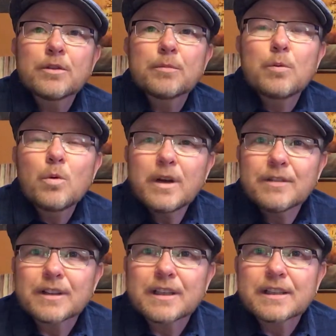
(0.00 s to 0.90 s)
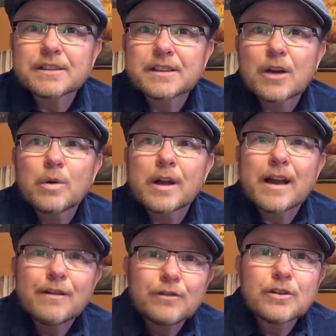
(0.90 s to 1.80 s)
the point of it is that
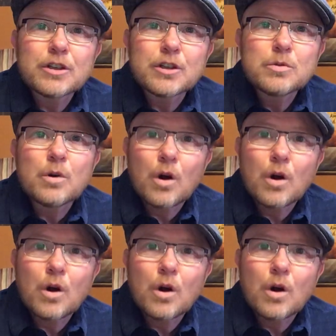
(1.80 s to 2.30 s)
wherever you